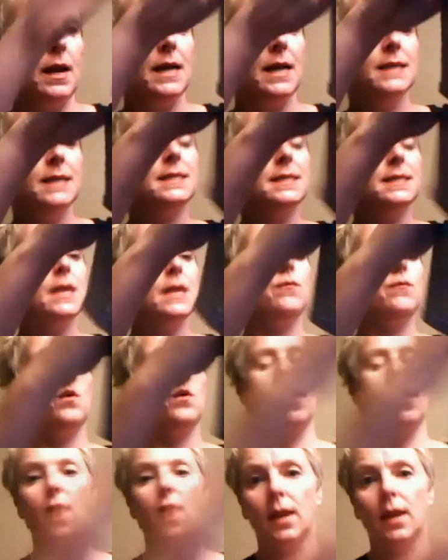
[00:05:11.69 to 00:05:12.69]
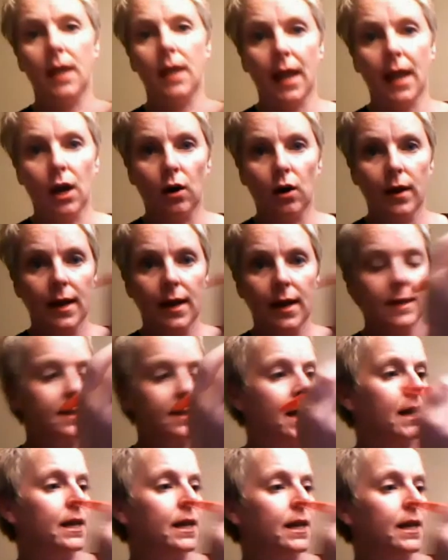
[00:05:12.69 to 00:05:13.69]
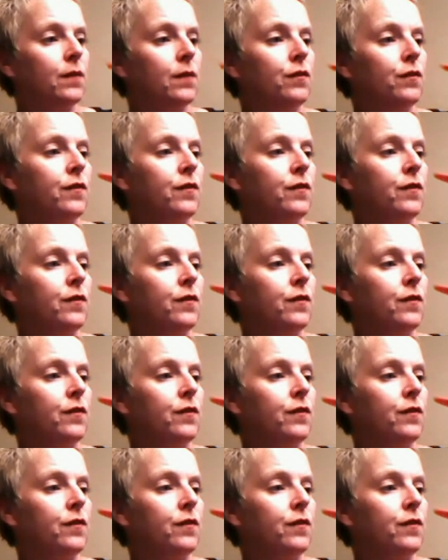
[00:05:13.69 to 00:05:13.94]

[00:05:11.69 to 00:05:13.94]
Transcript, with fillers: see if you have any areas that need